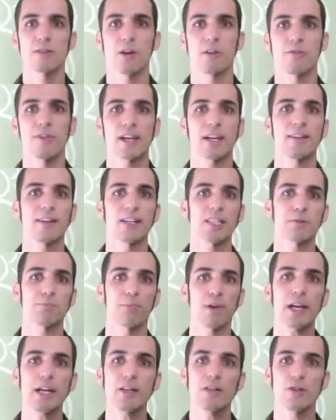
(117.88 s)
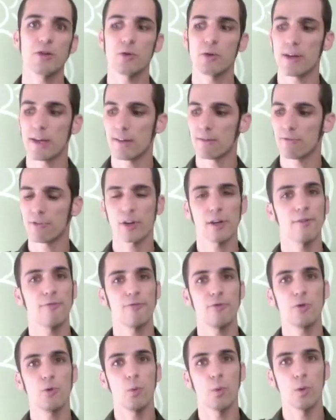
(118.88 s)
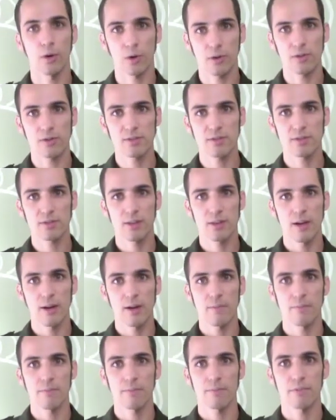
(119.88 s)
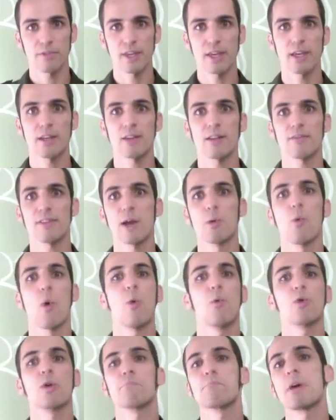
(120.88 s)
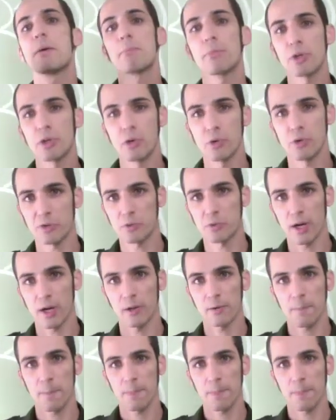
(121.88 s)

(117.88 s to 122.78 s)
if they can explain you in very few words, then they won't remember you as well.